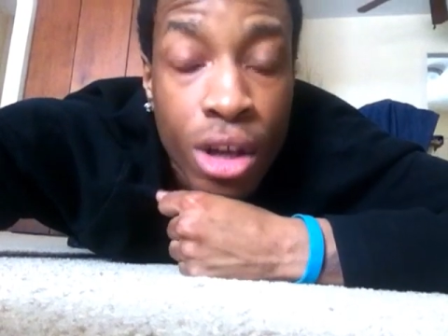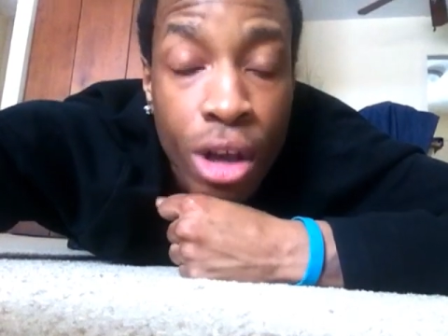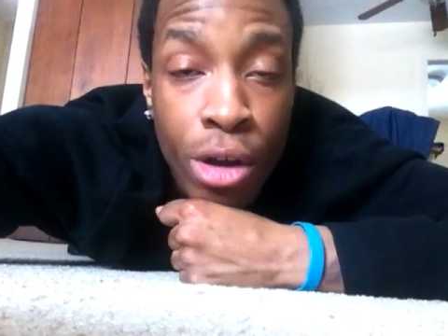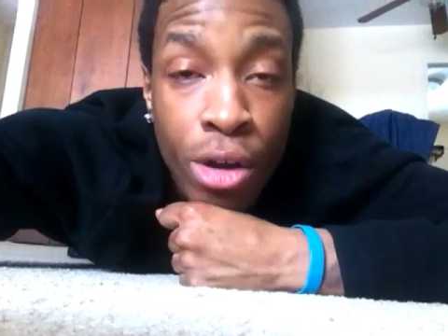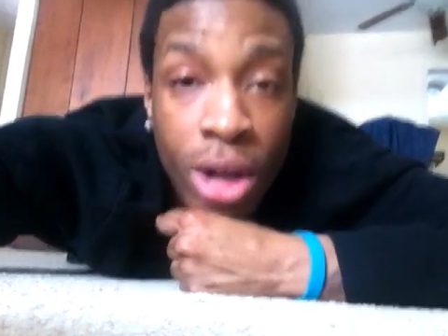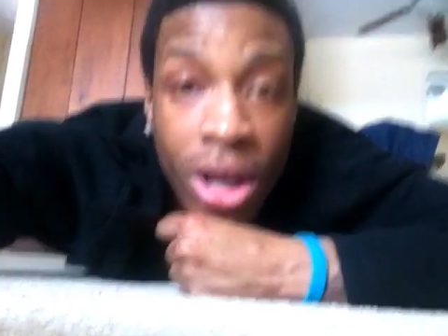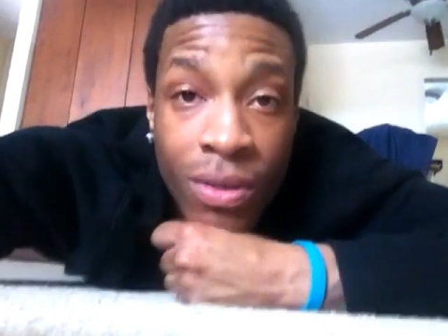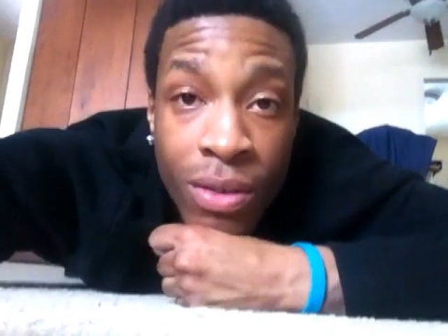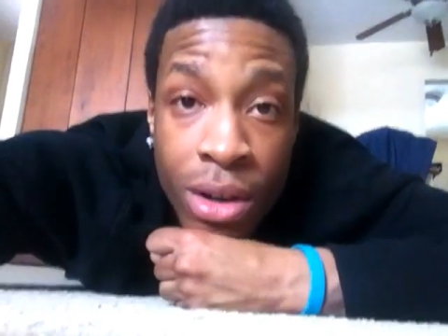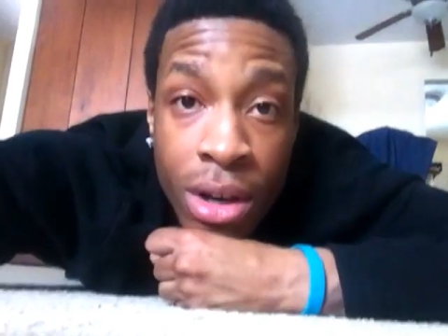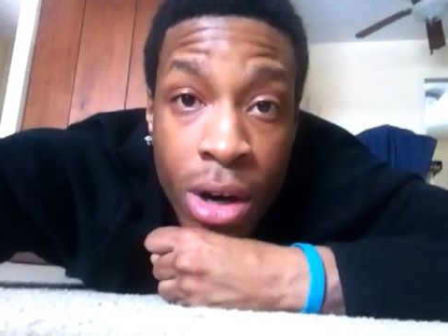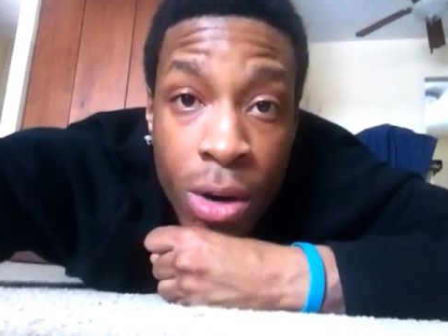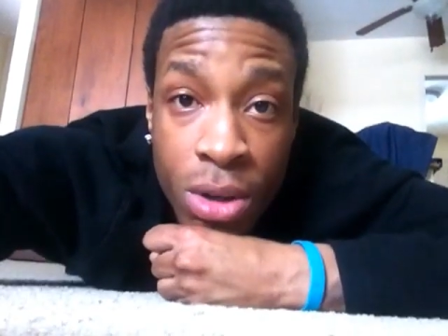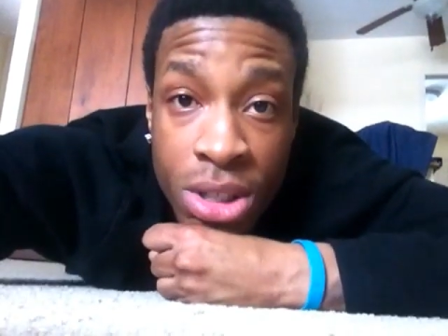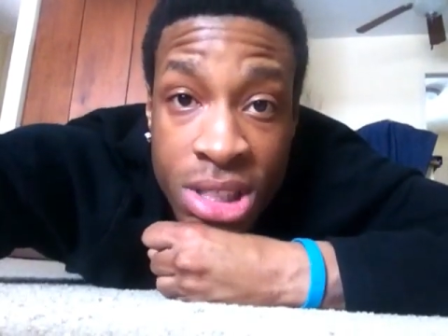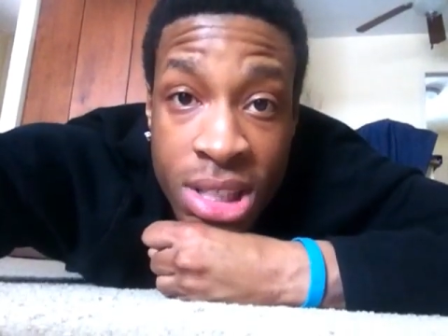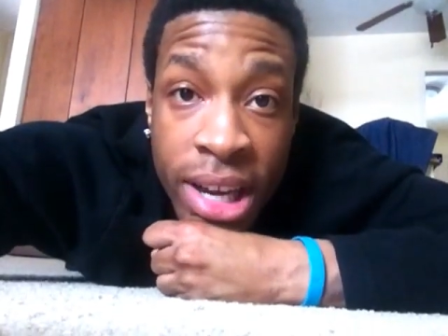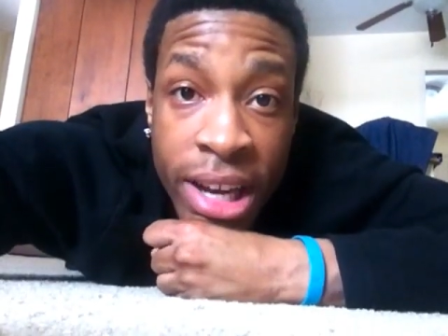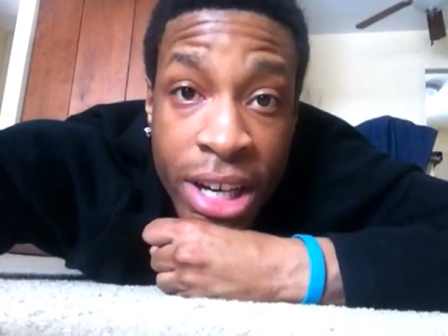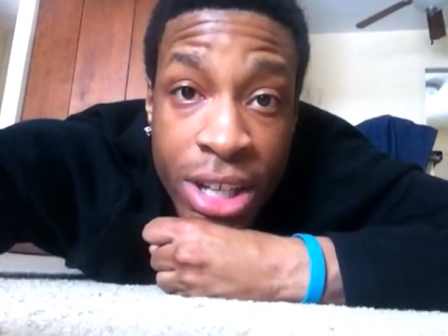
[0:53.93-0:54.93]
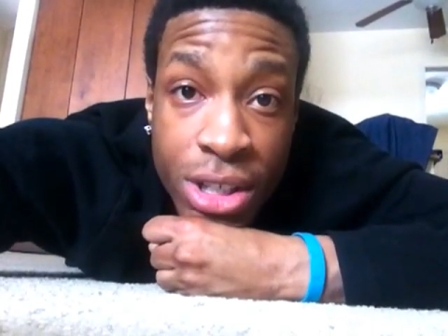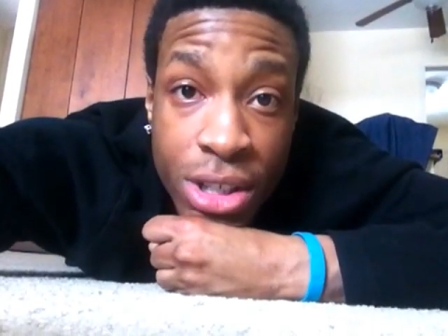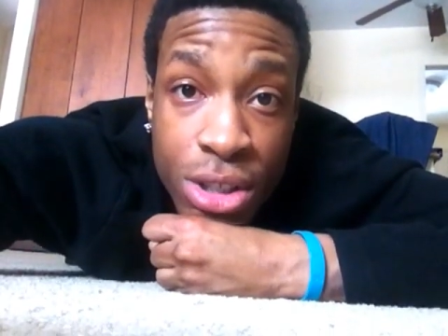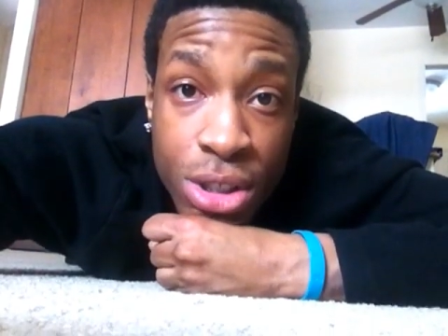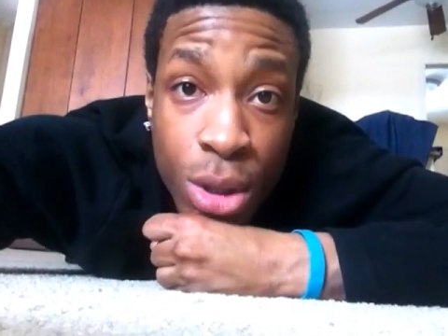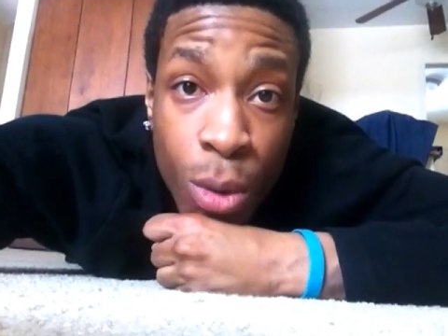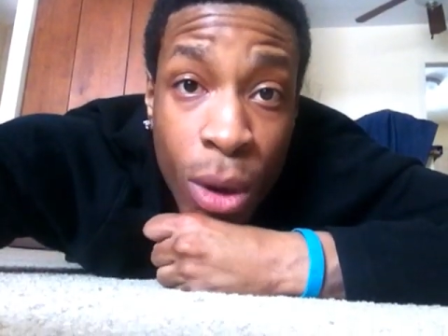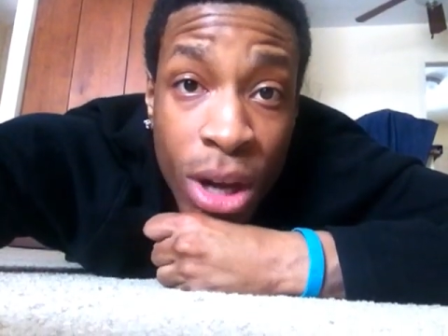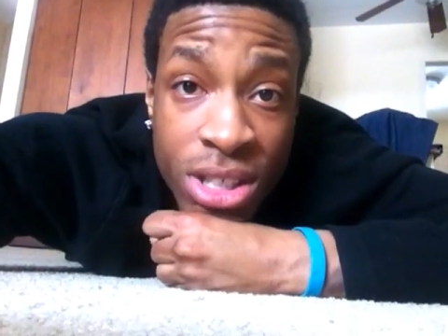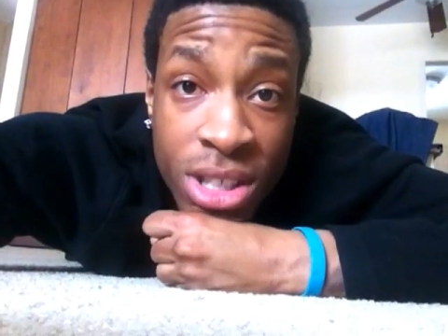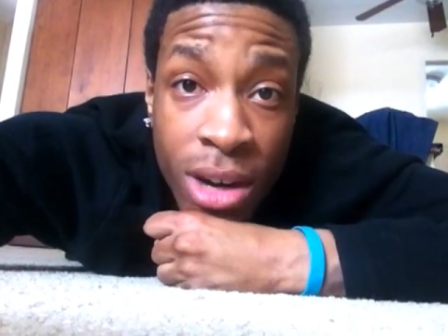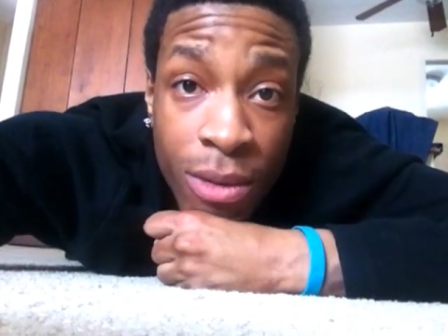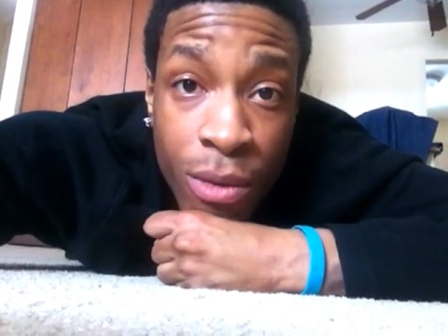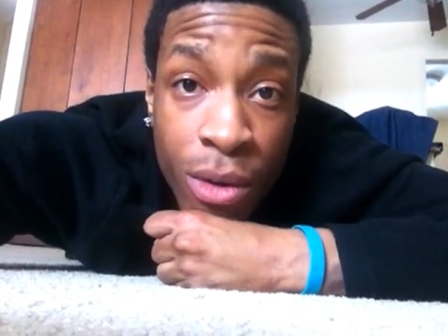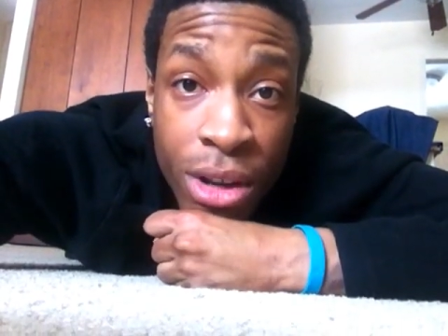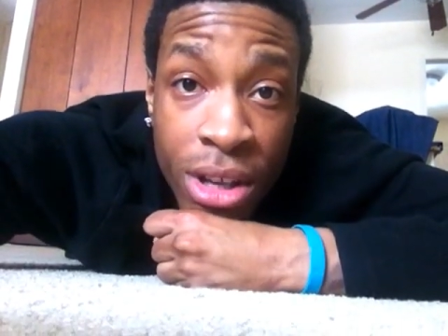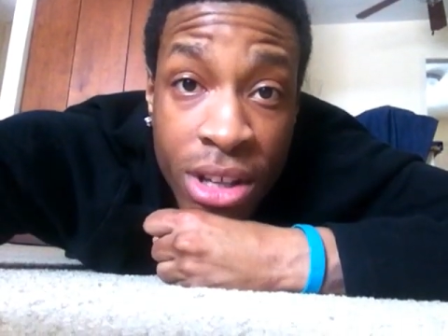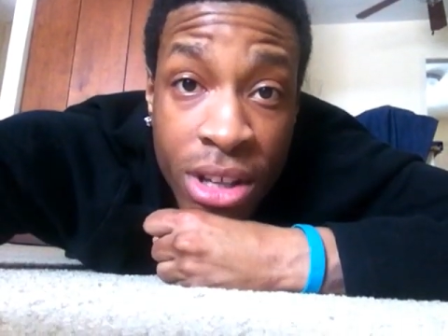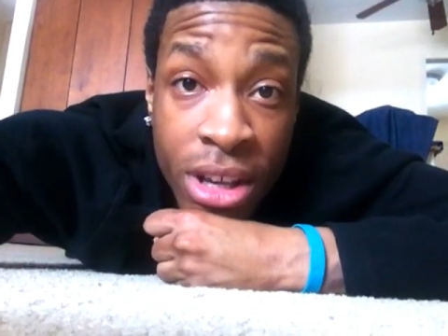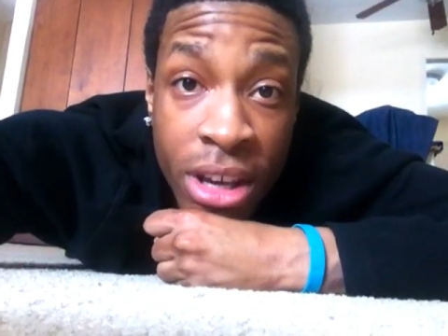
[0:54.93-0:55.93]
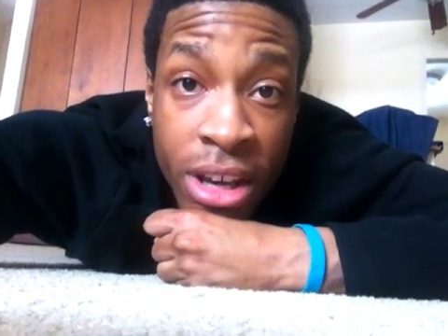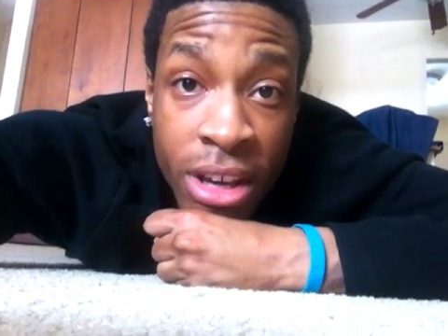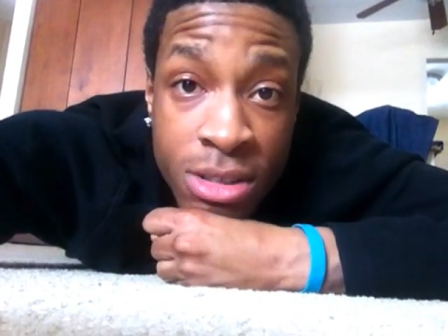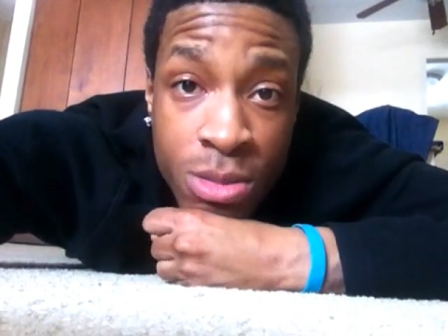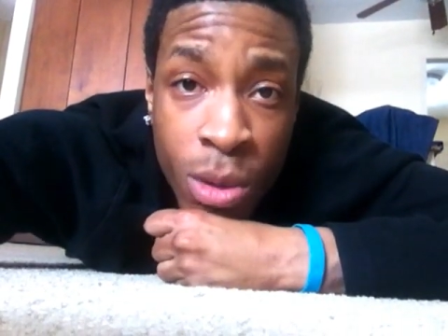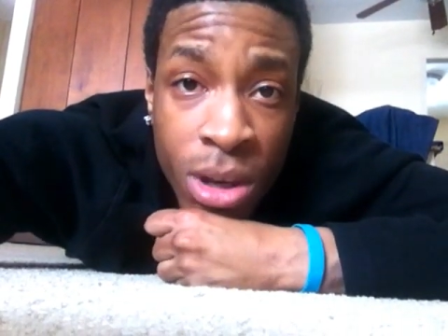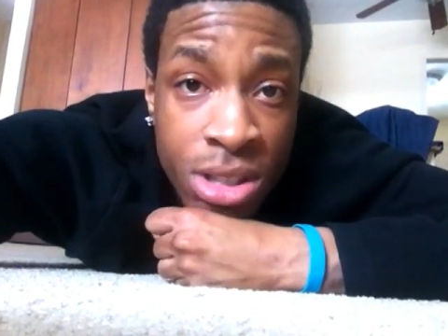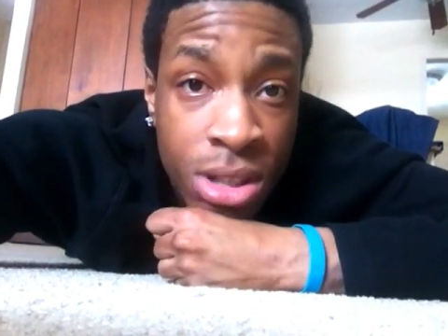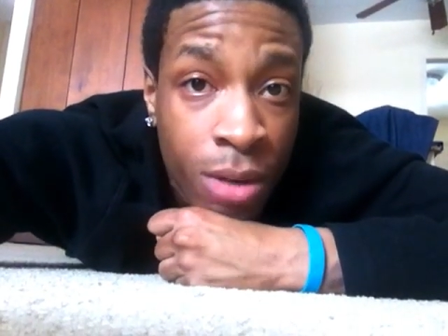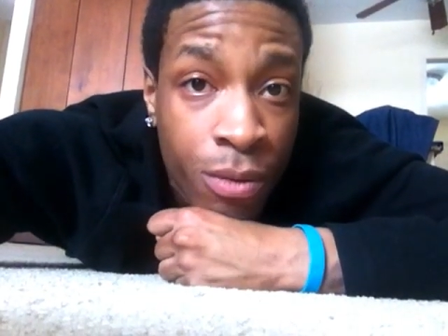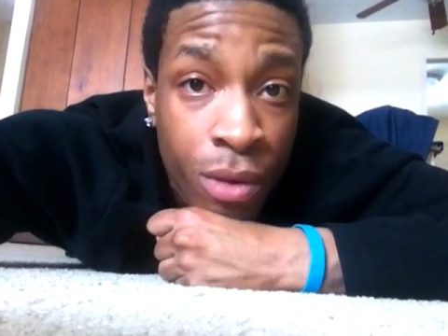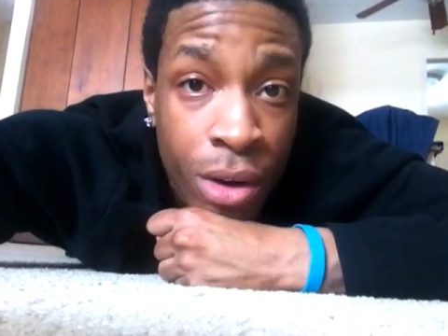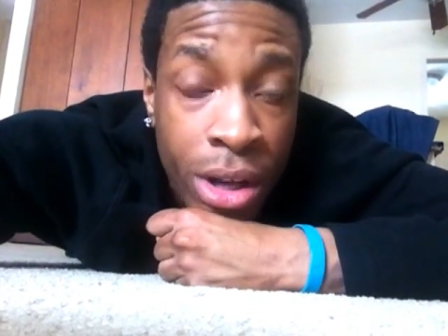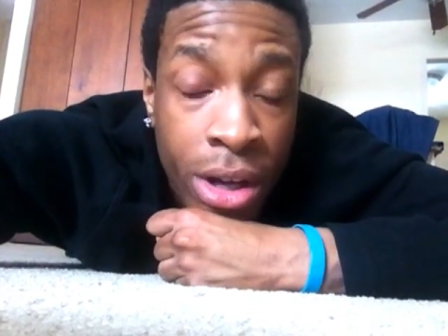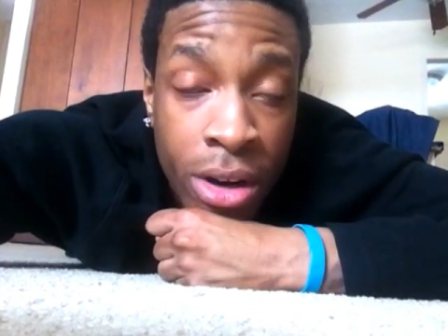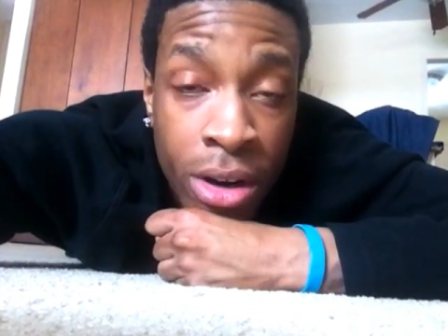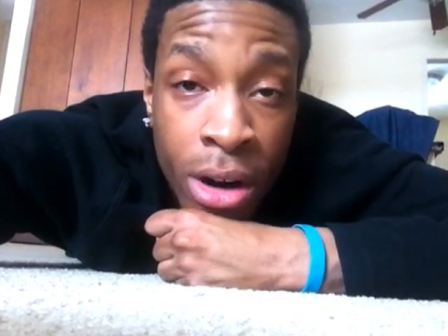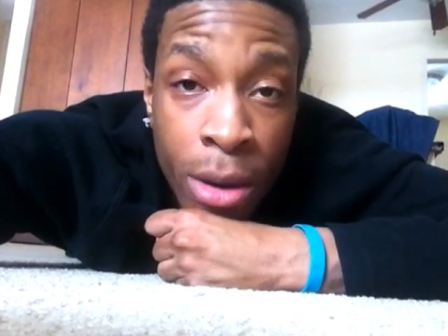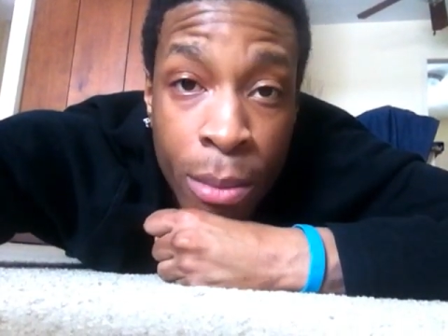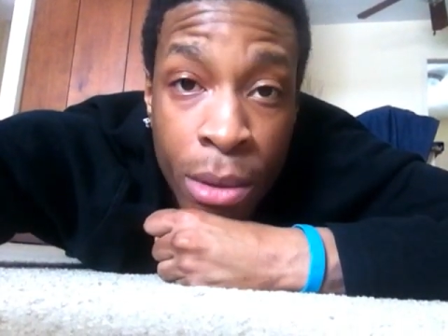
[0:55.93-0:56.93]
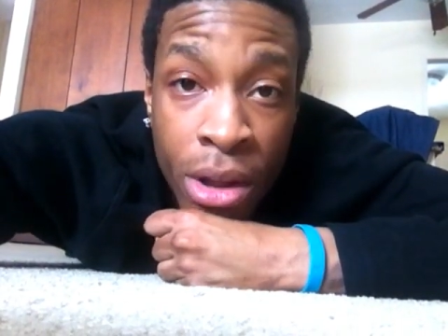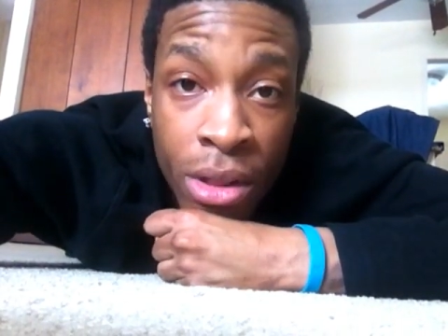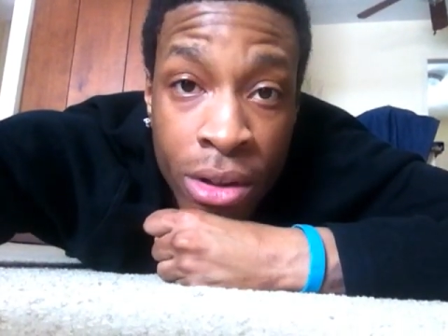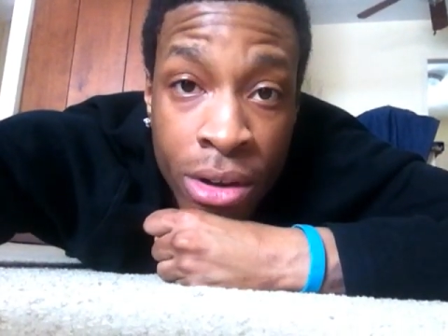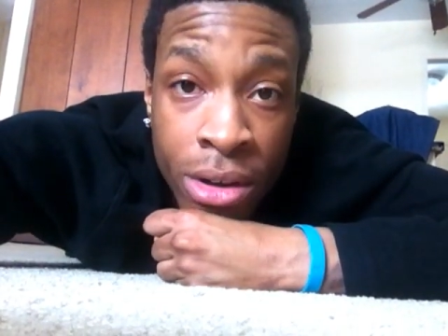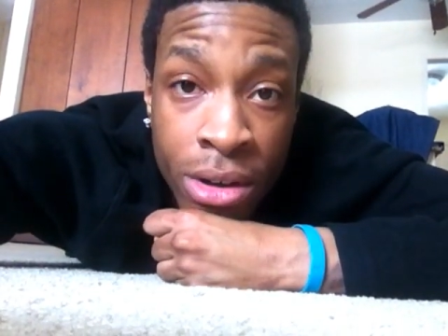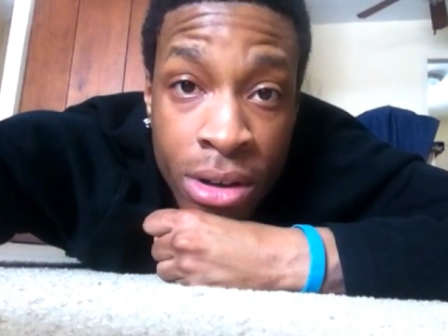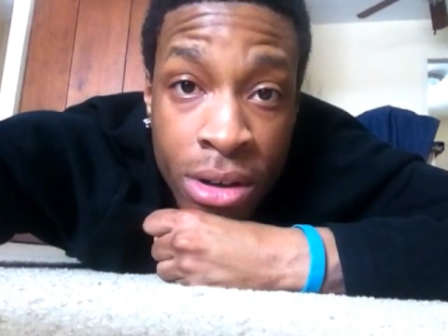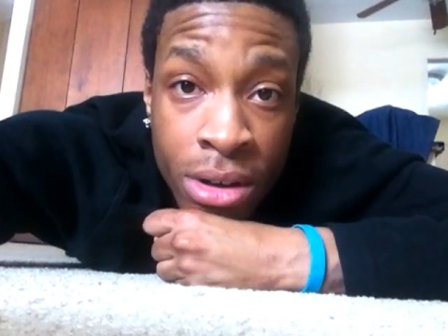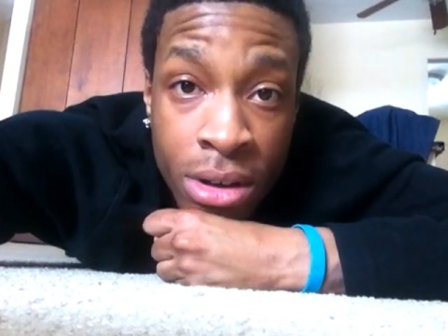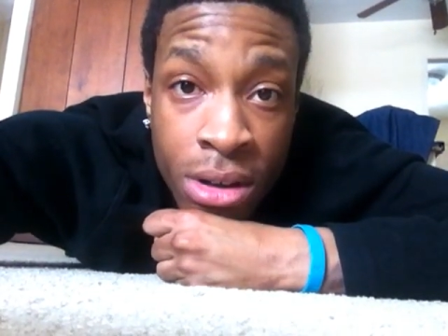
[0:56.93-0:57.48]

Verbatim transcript: You never know, it's dangerous. So watch out for your kids, watch out for your grandmother.